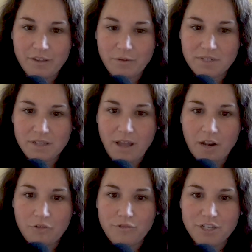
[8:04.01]
And there was a
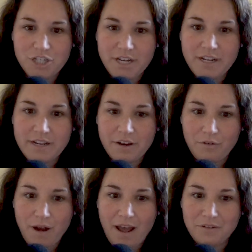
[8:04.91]
lot of rigidity
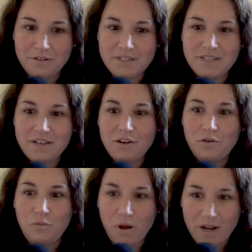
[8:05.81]
around
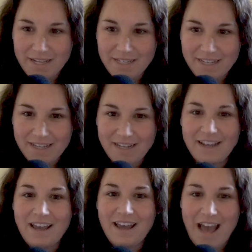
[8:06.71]
what I did,